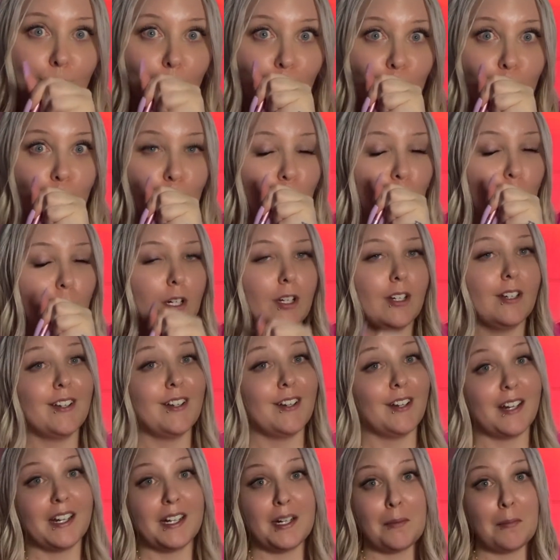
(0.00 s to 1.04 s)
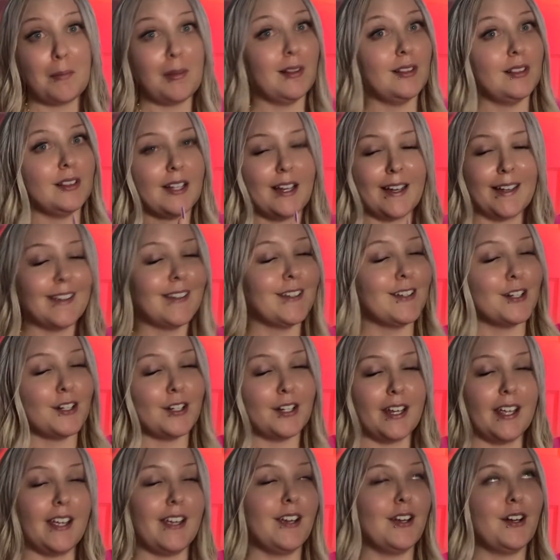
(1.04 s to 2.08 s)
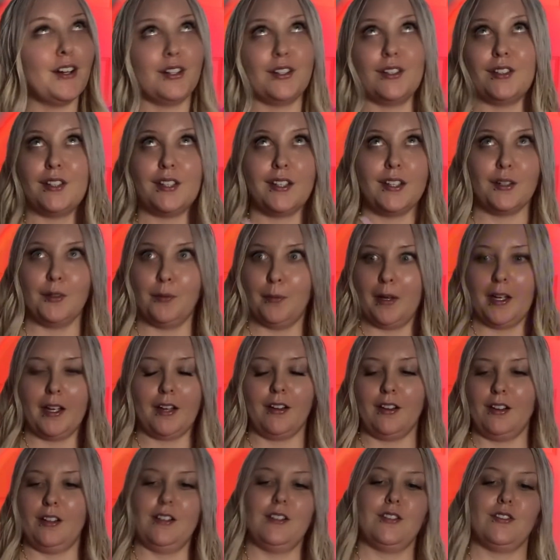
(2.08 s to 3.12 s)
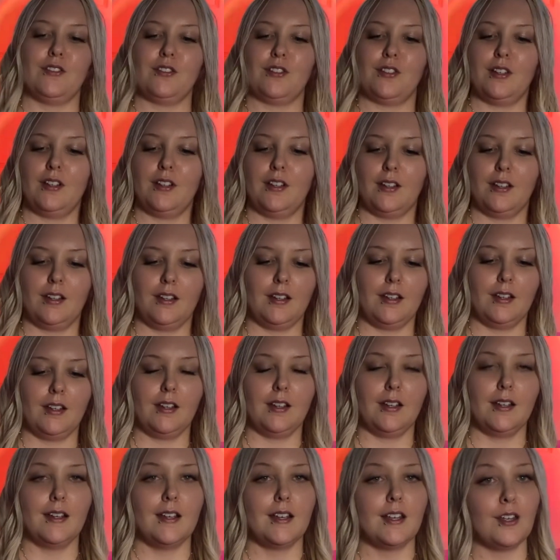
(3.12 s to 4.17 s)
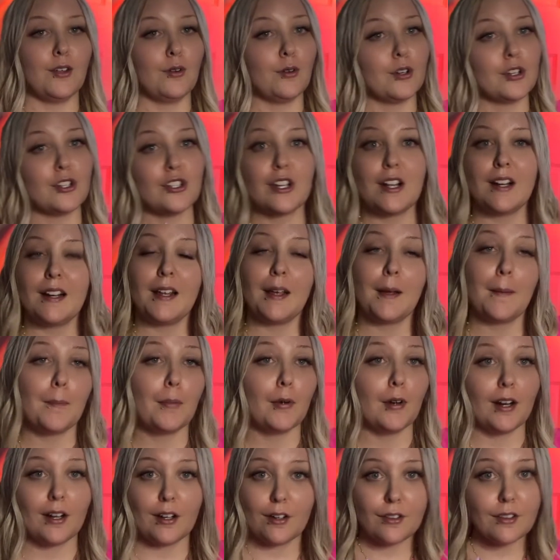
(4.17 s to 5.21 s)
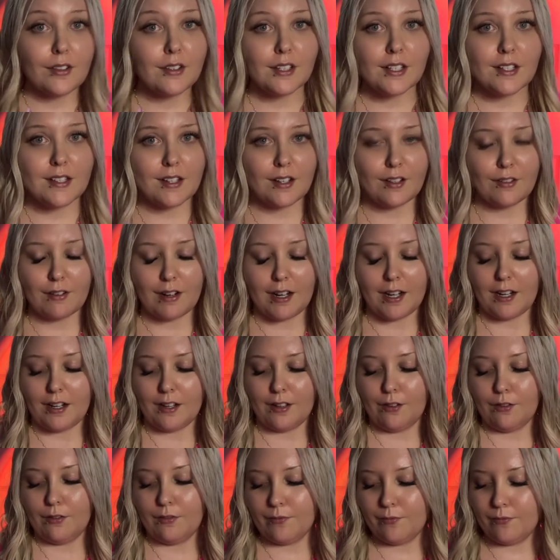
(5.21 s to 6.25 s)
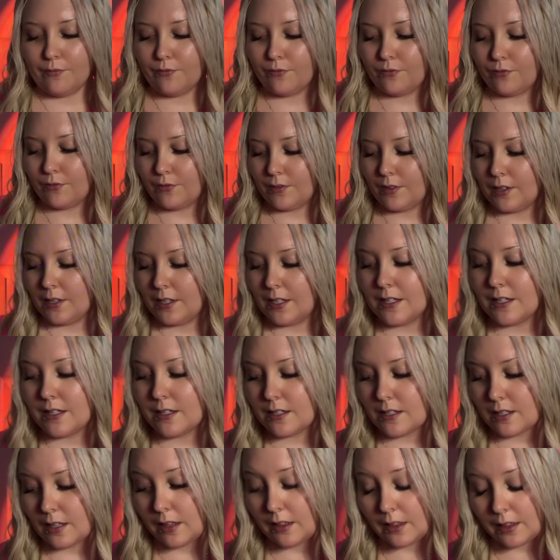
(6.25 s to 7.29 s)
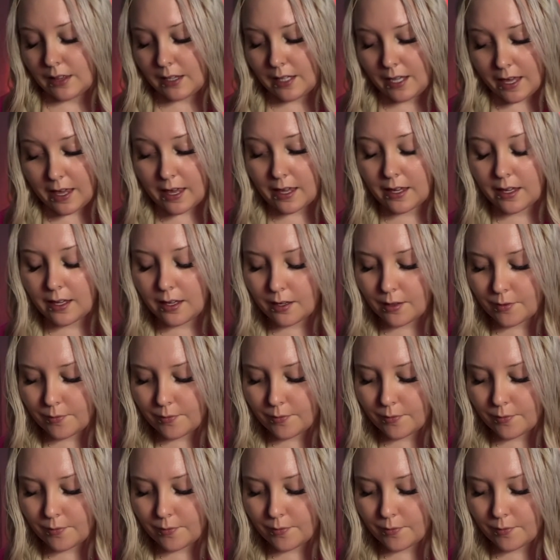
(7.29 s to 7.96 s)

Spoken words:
Ooh, you're gonna blind your date, girly. Oh my gosh. You are shining brighter than the sun right now. Slay.